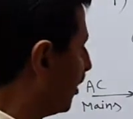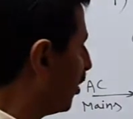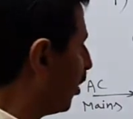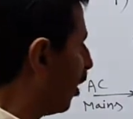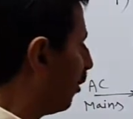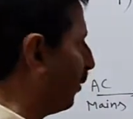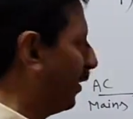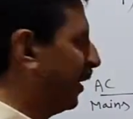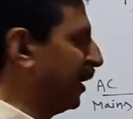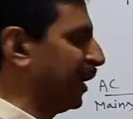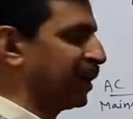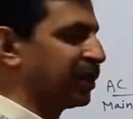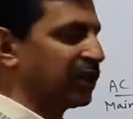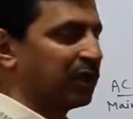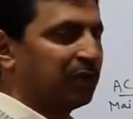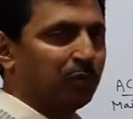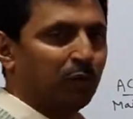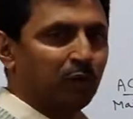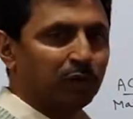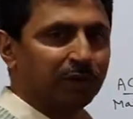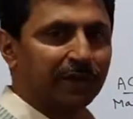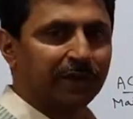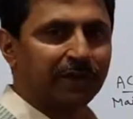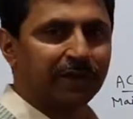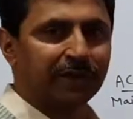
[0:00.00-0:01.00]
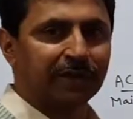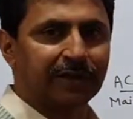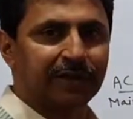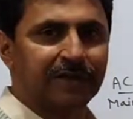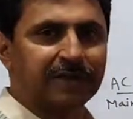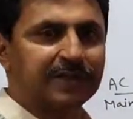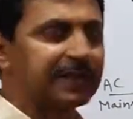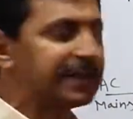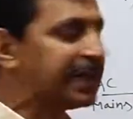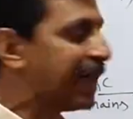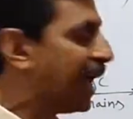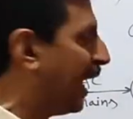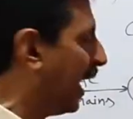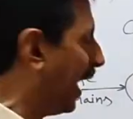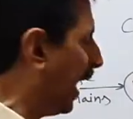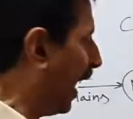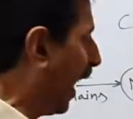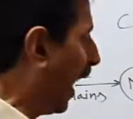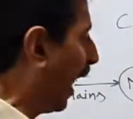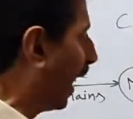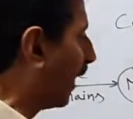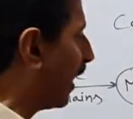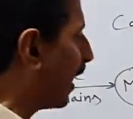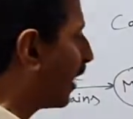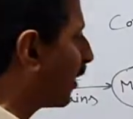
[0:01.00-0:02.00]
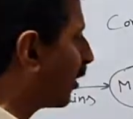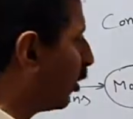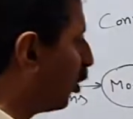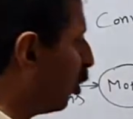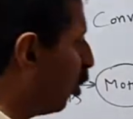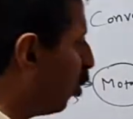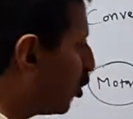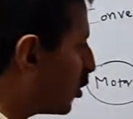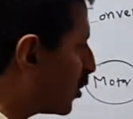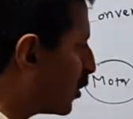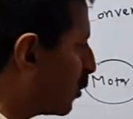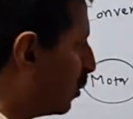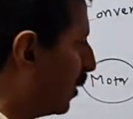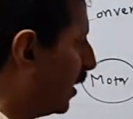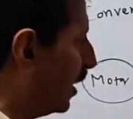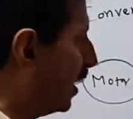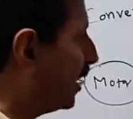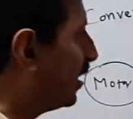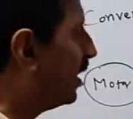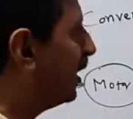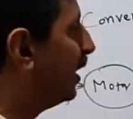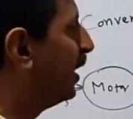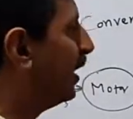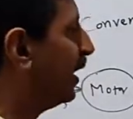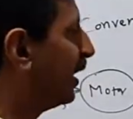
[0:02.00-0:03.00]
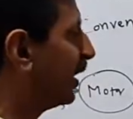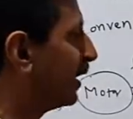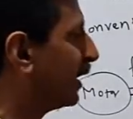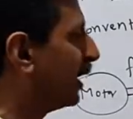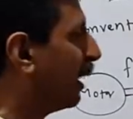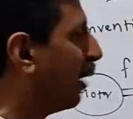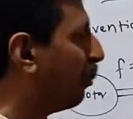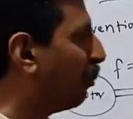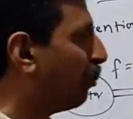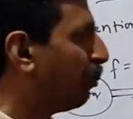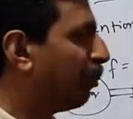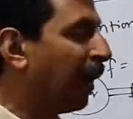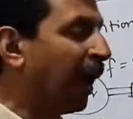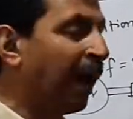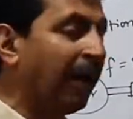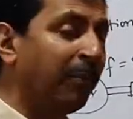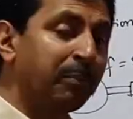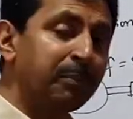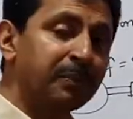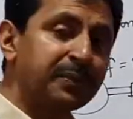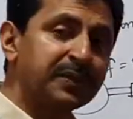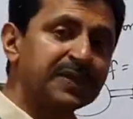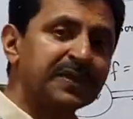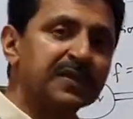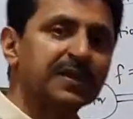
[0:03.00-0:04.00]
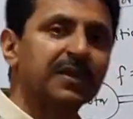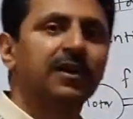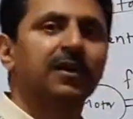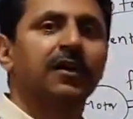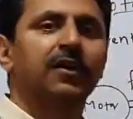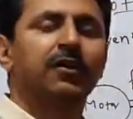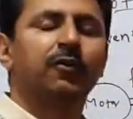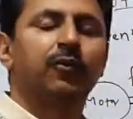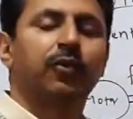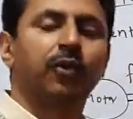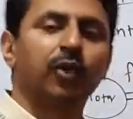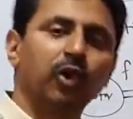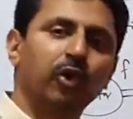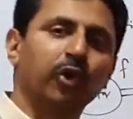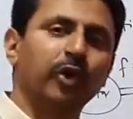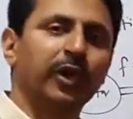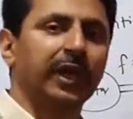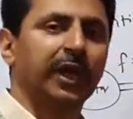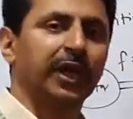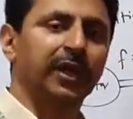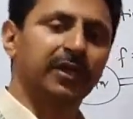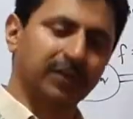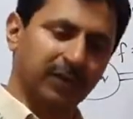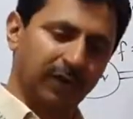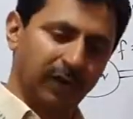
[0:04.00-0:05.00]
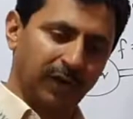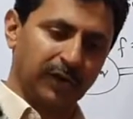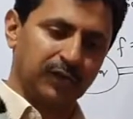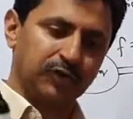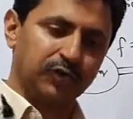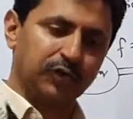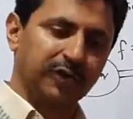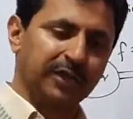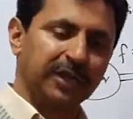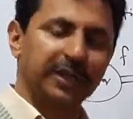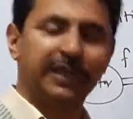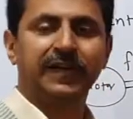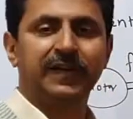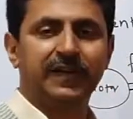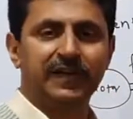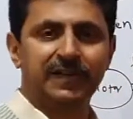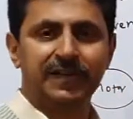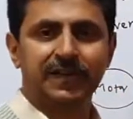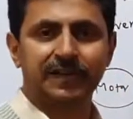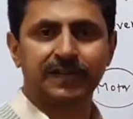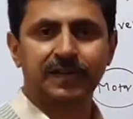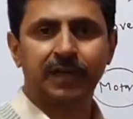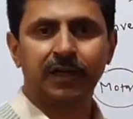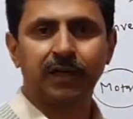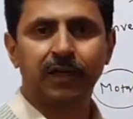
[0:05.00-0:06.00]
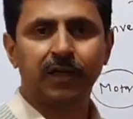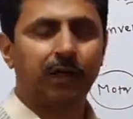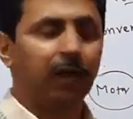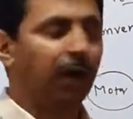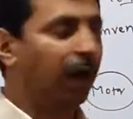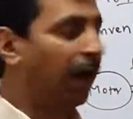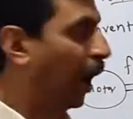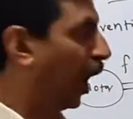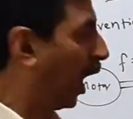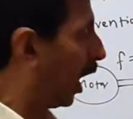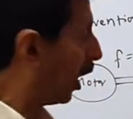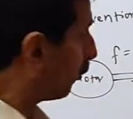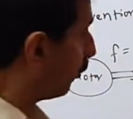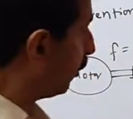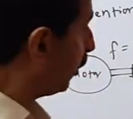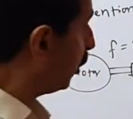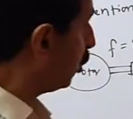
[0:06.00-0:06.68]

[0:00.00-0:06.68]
and at low speed the pump's flow rate also decreases. Are we using any throttling valve, any